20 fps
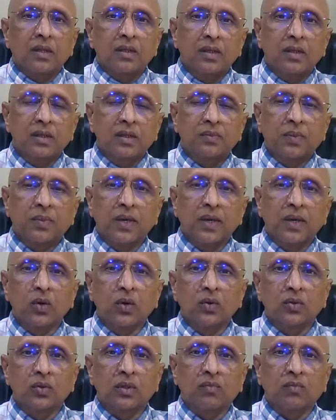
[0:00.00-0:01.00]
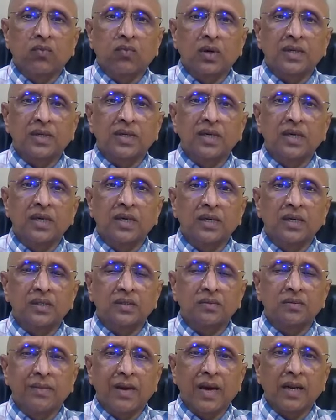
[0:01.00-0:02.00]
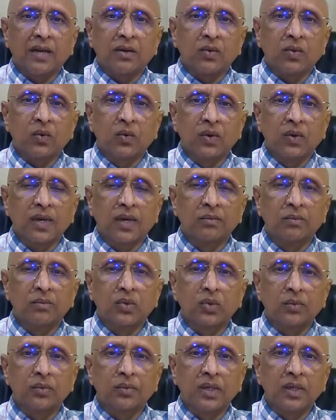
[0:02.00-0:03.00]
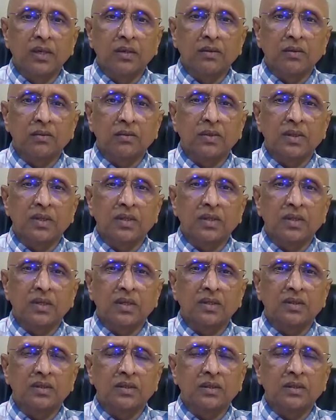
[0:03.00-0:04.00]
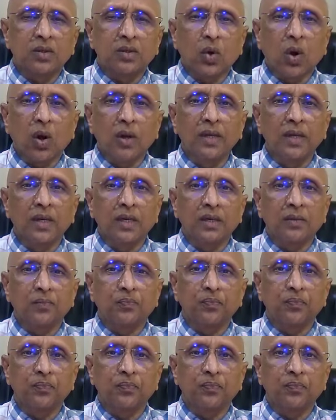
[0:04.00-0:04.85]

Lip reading: This fellow, the 40 years man who came to me with a chronic